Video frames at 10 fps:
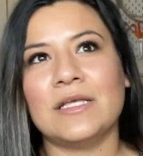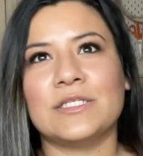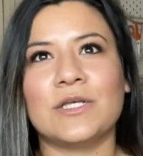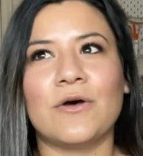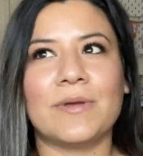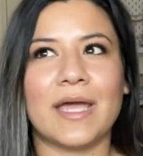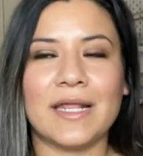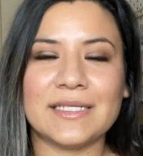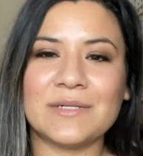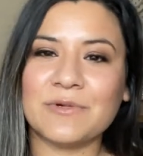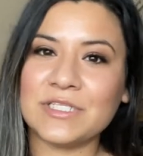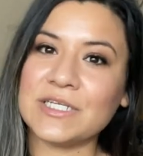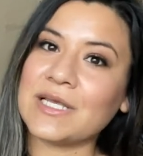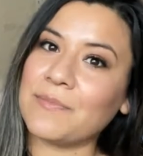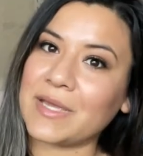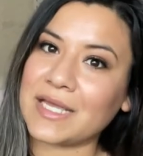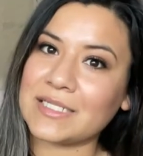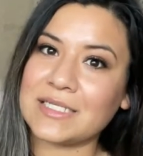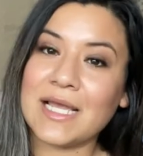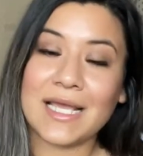So getting someone to
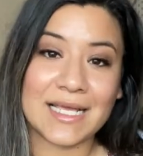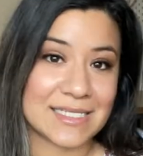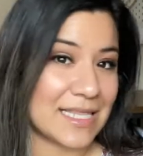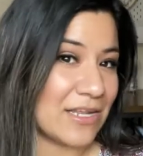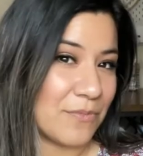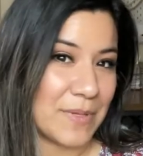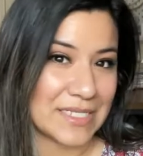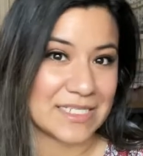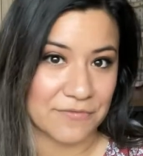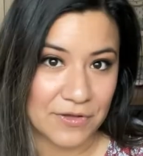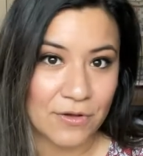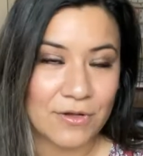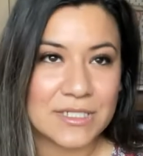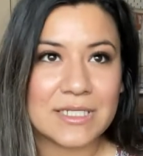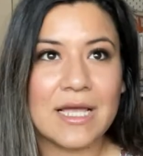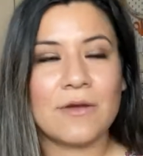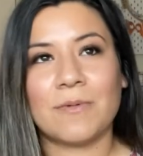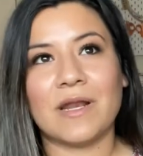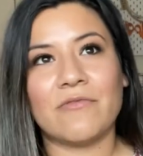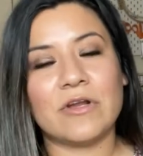commit is a little bit difficult
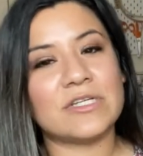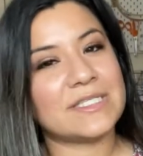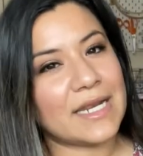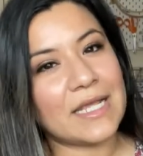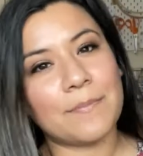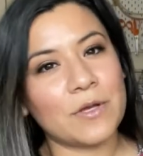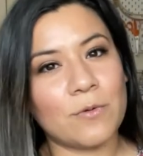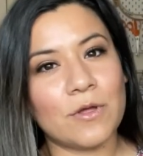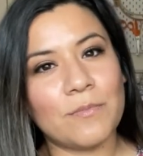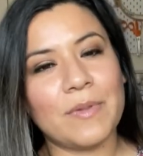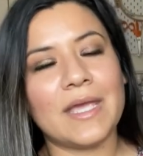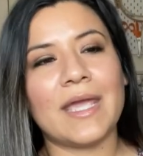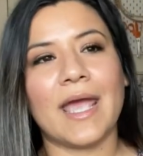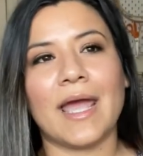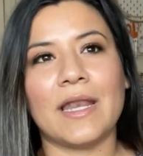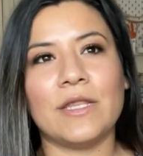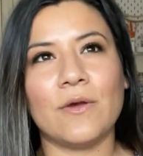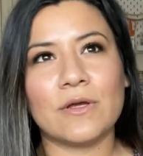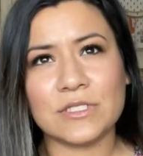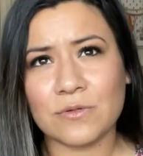whenever you're setting up a quilt bee and you
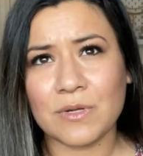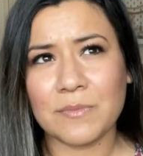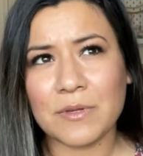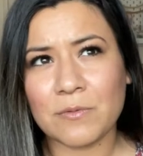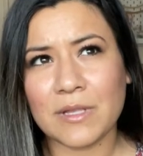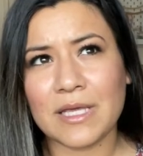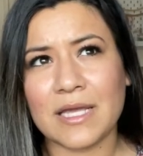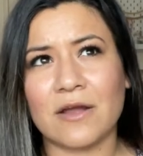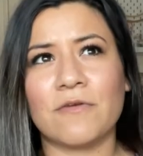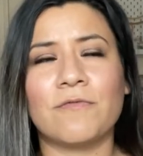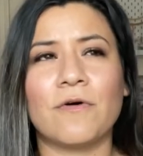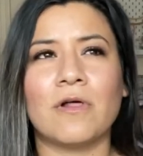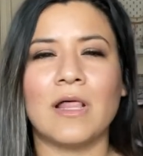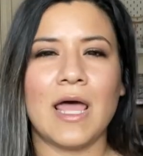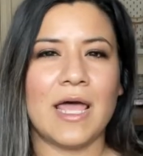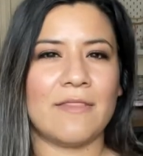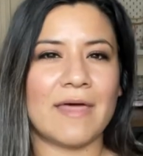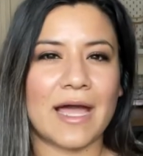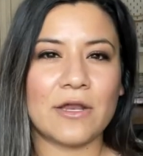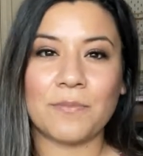also want to be really careful
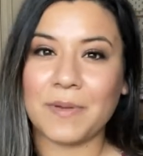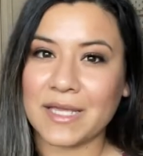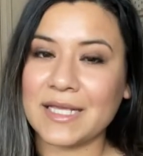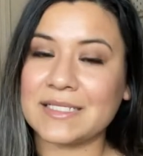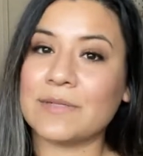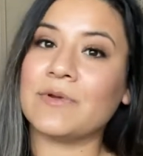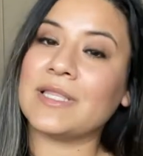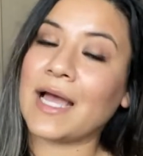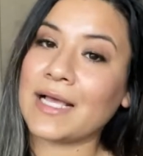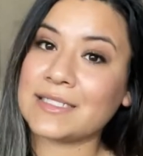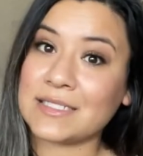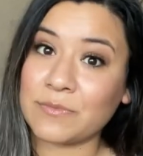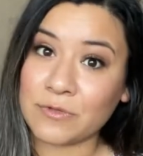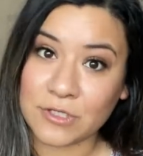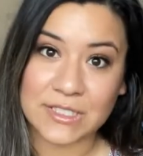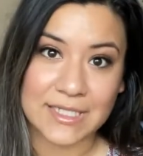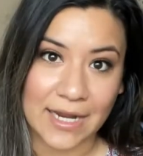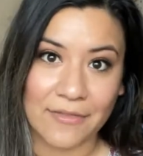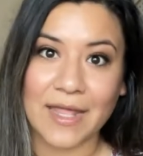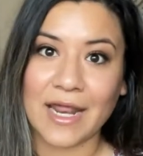that you're picking someone that has similar
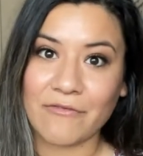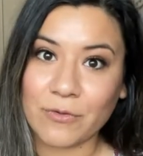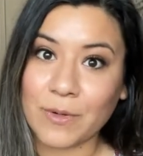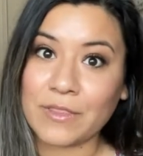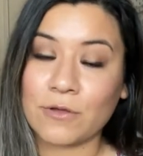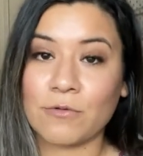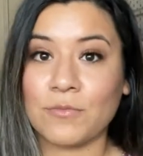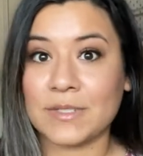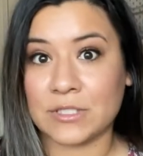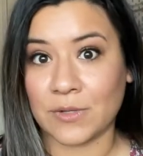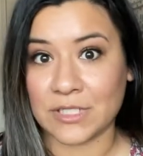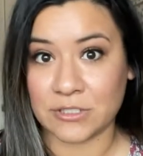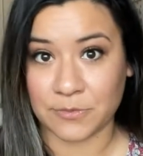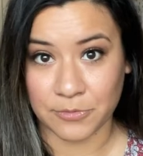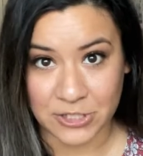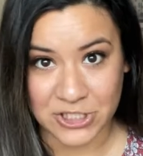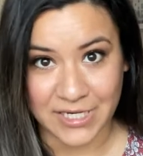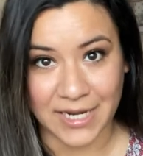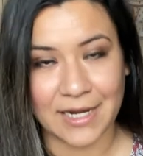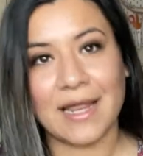style that everyone in the group is going to
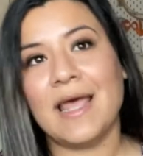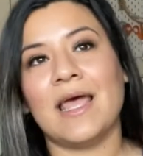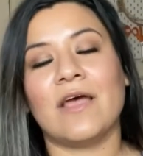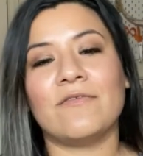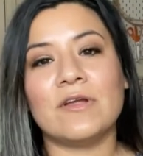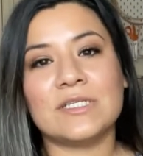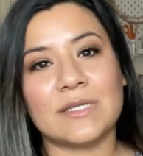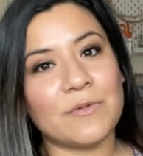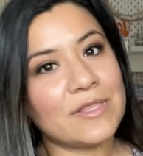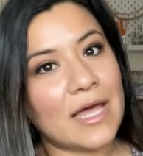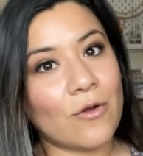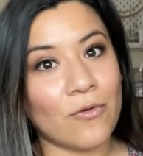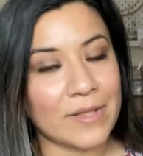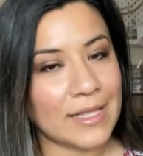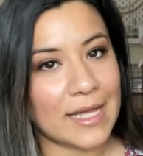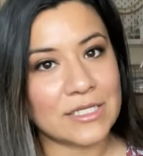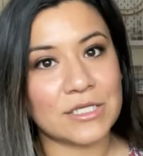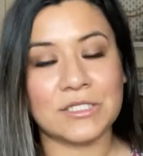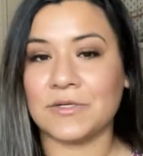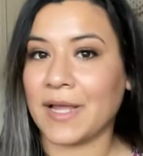appreciate. If there's someone that only likes
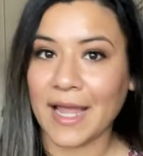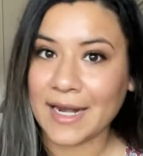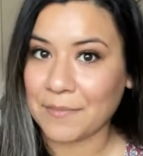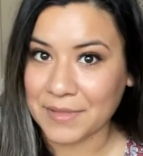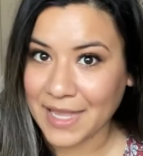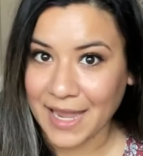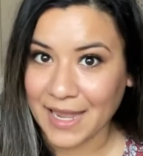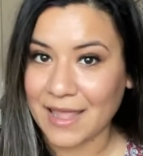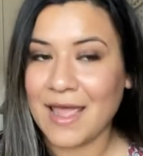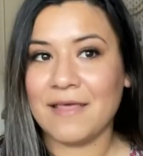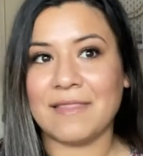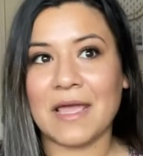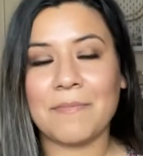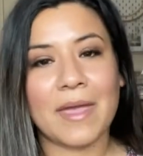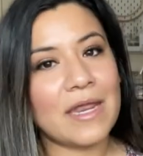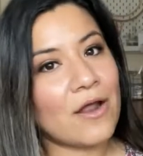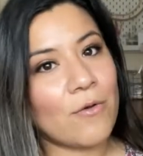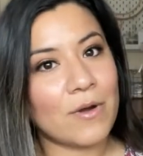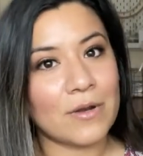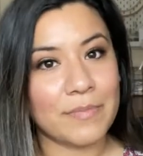to do hand applique, they may not
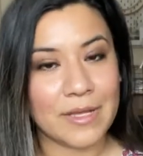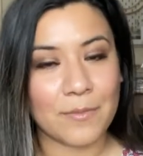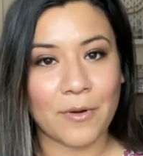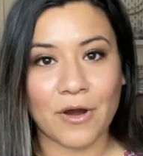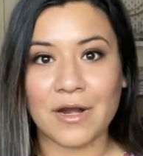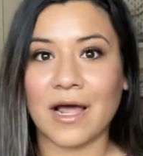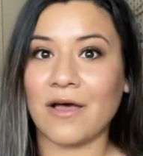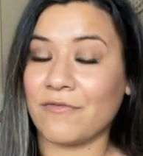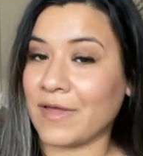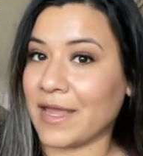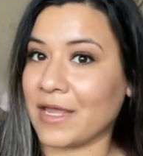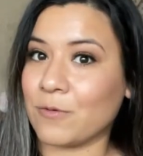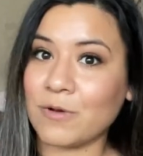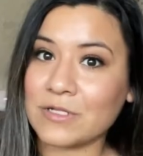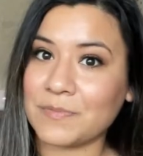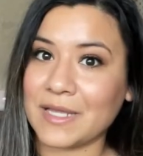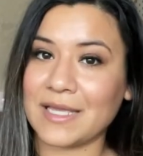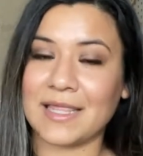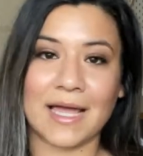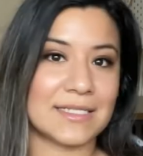want to be a part of a quilt bee
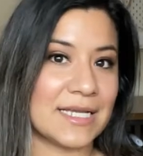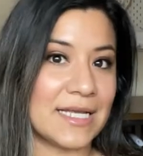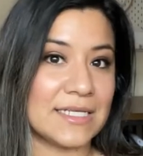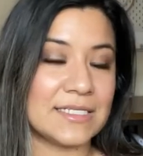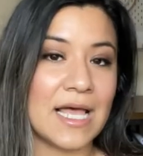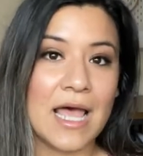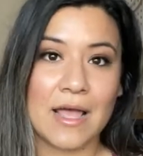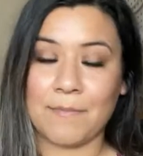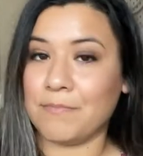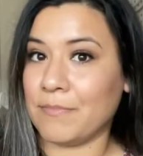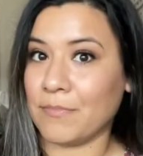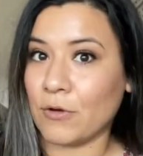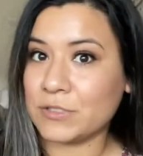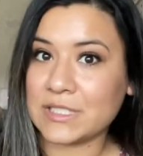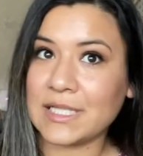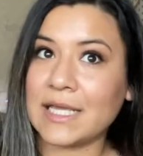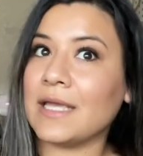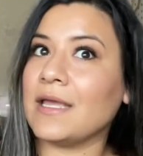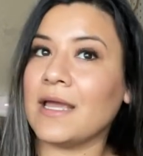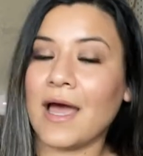that does
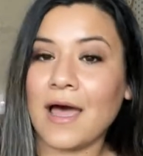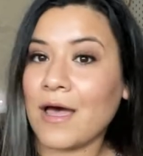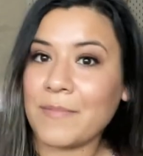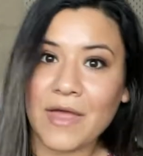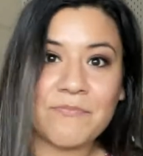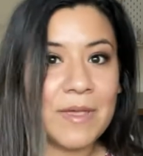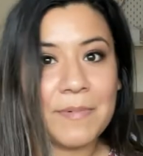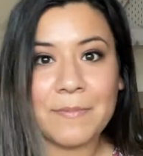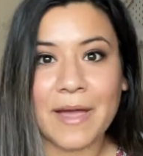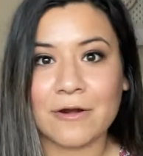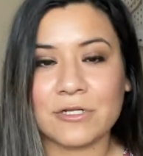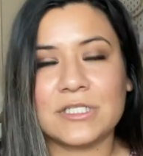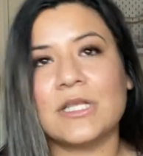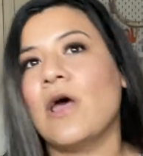mostly um, FPP patterns.